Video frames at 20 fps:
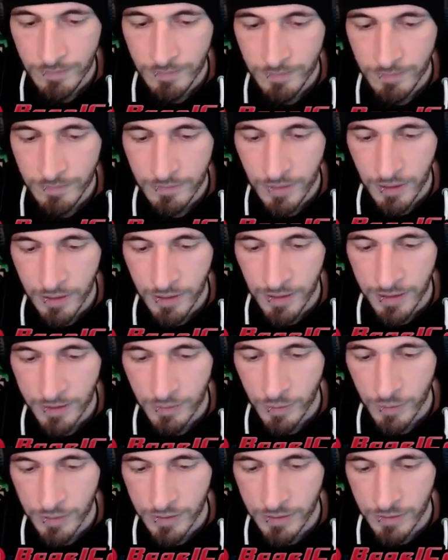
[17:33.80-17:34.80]
All right,
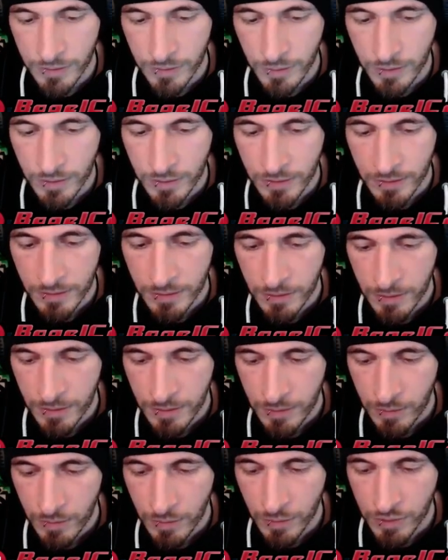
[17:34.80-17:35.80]
we'll do
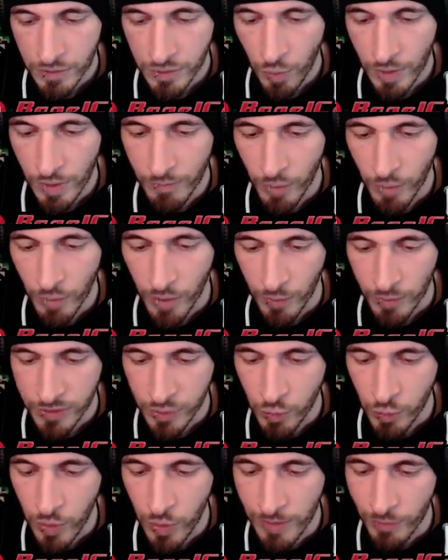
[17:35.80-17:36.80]
we'll do one more. We'll do
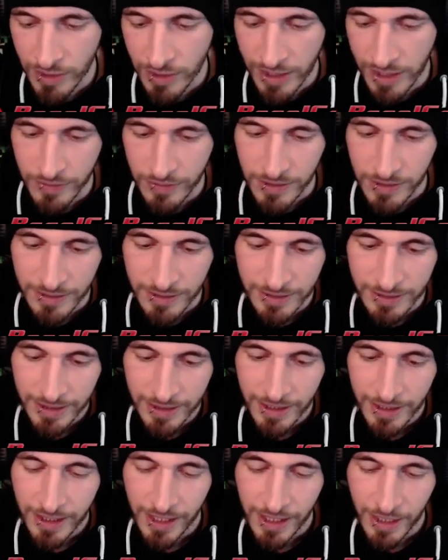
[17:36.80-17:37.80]
one more level
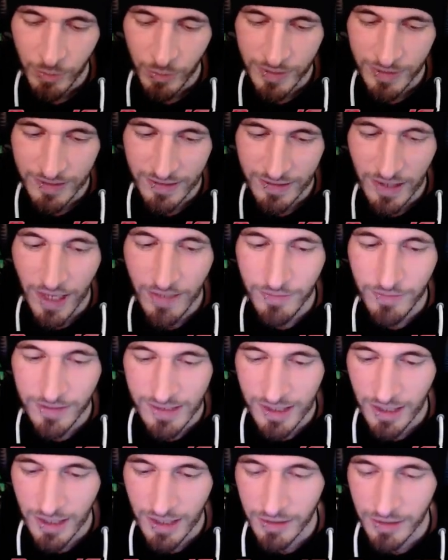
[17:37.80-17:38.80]
and we'll decide if it's
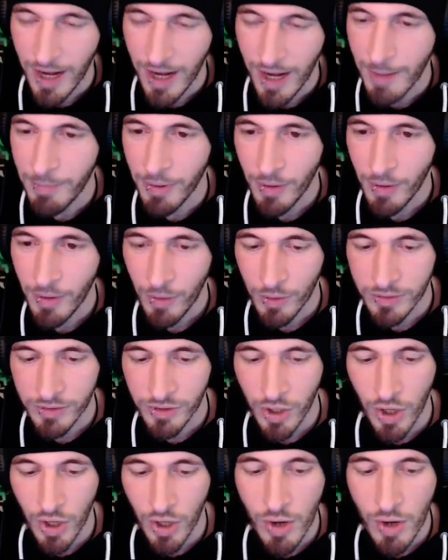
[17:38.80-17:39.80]
killer app or do
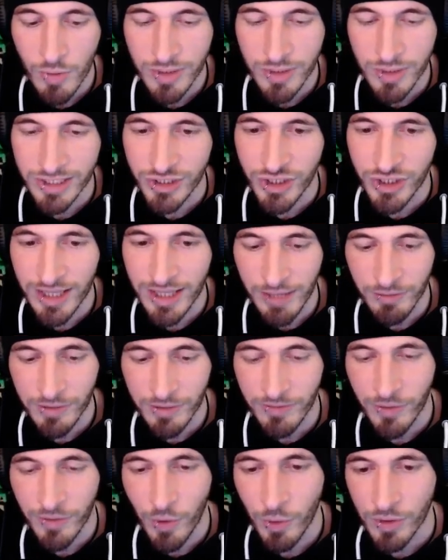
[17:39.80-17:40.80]
Oh, the jet level,
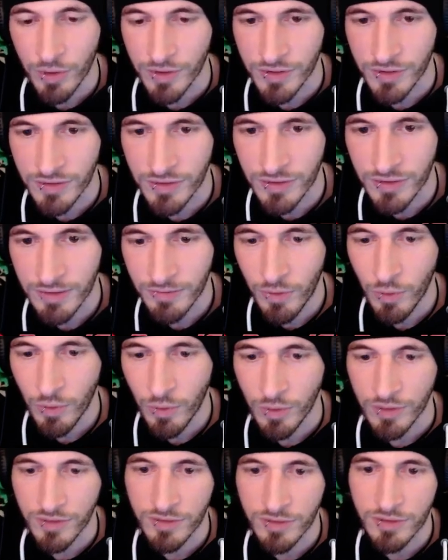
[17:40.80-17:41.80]
of course. Of course.